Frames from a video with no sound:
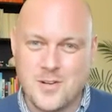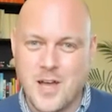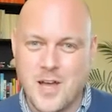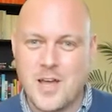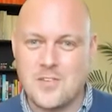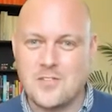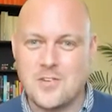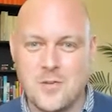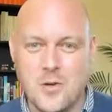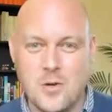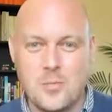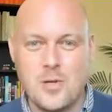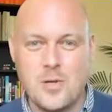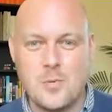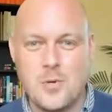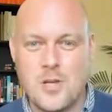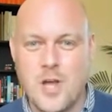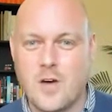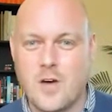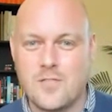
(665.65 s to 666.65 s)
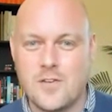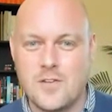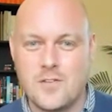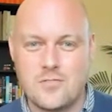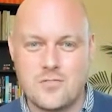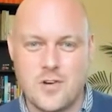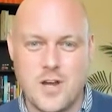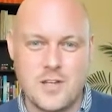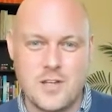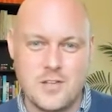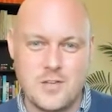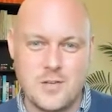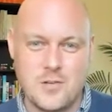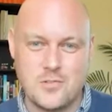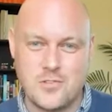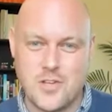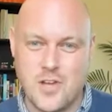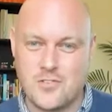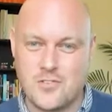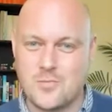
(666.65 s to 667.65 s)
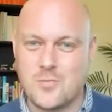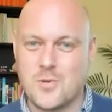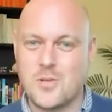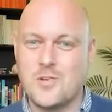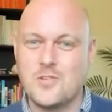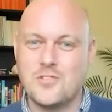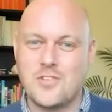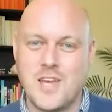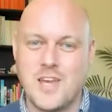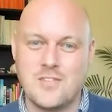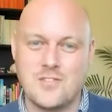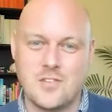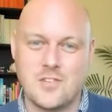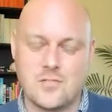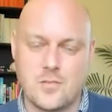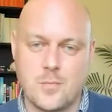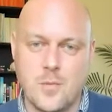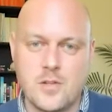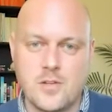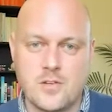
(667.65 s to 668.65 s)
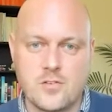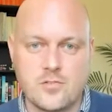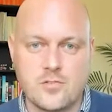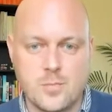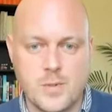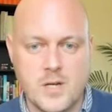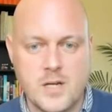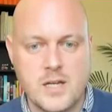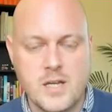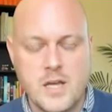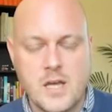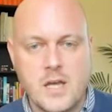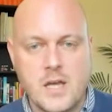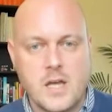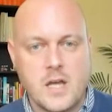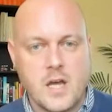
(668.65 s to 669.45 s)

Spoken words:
As Adobe, we often try to use customer use cases from others, but